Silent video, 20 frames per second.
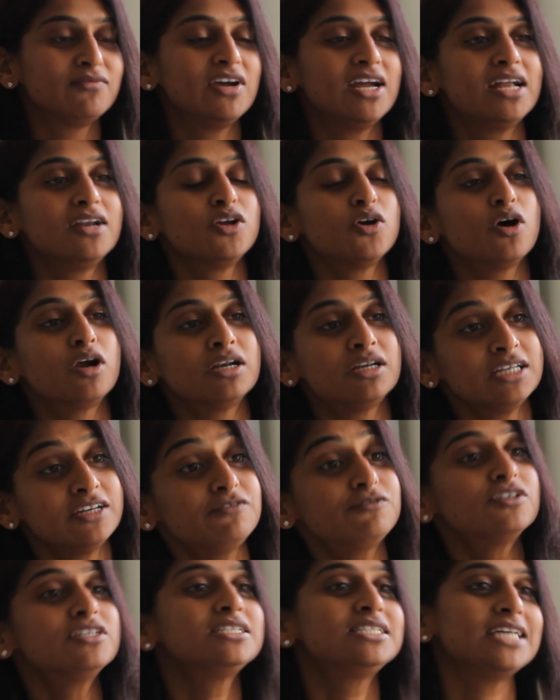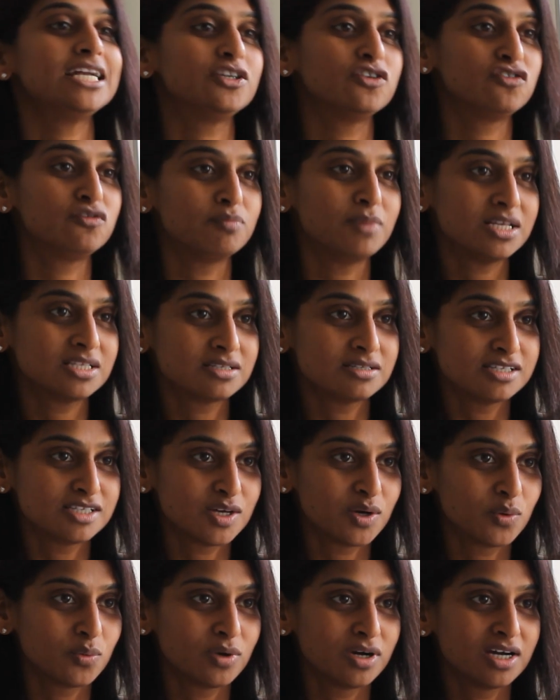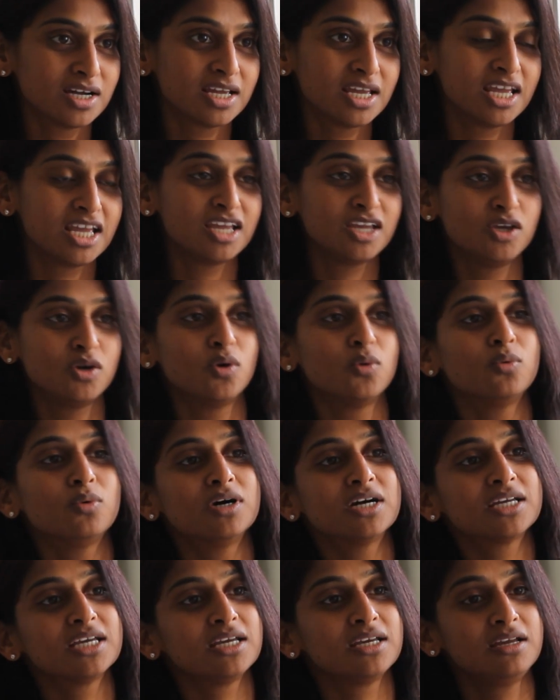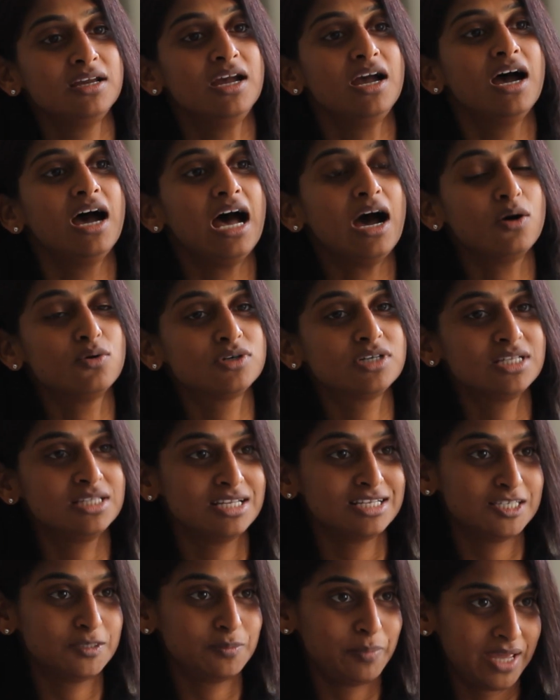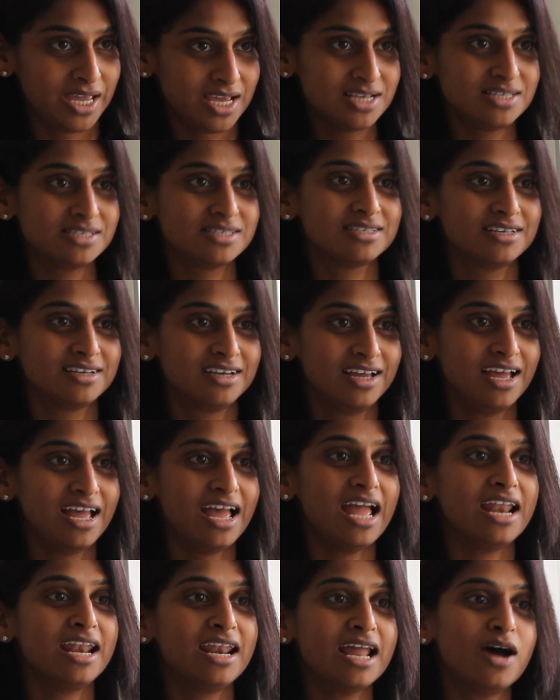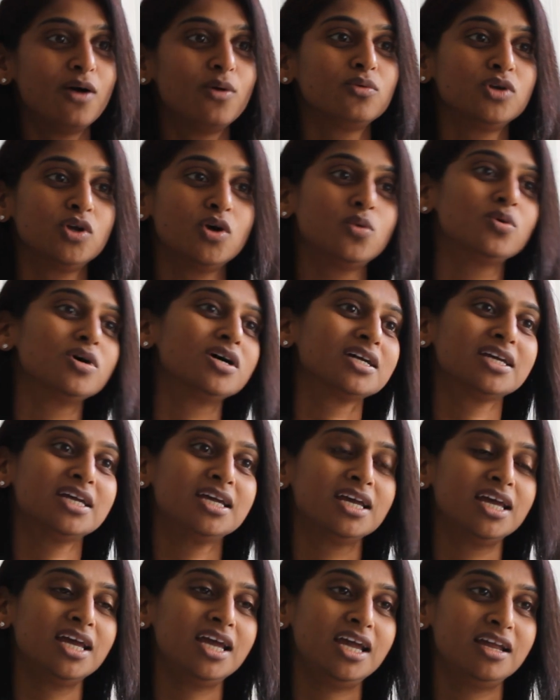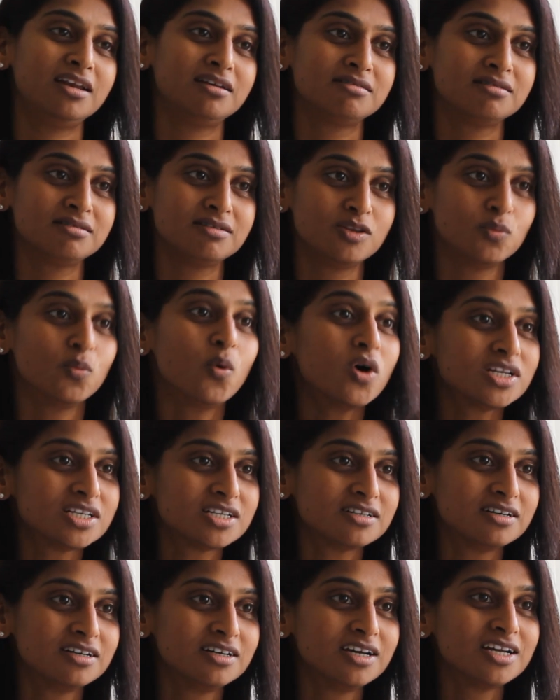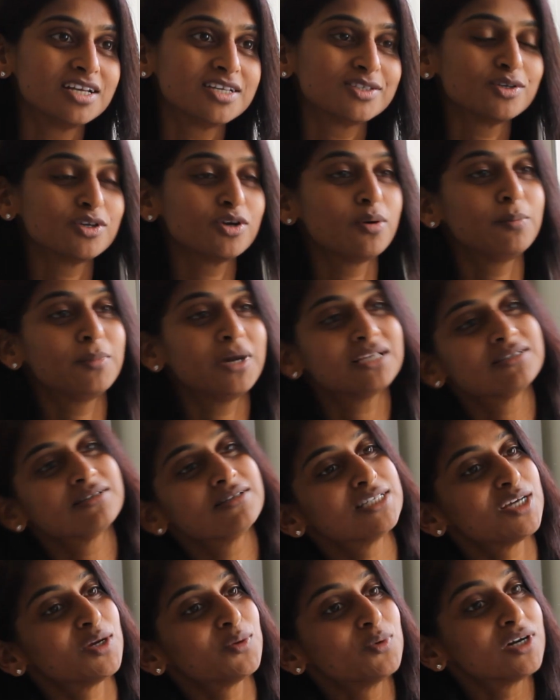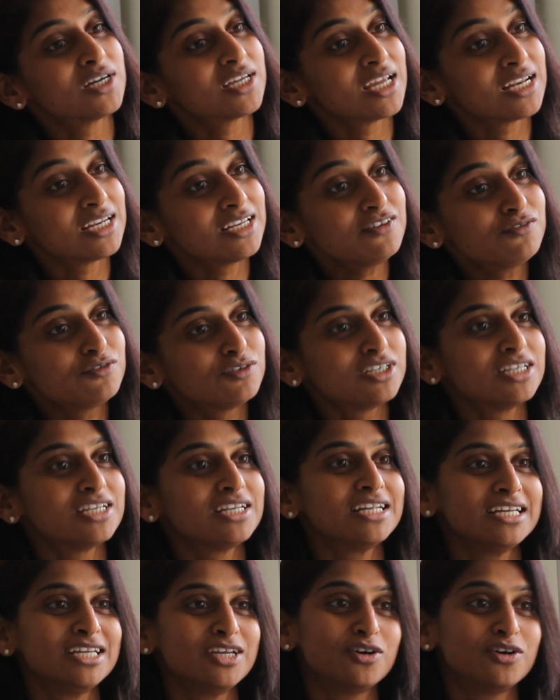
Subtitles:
Where your different set of muscles are working. You're working out in the space and now you're working in water. So your muscles are working differently.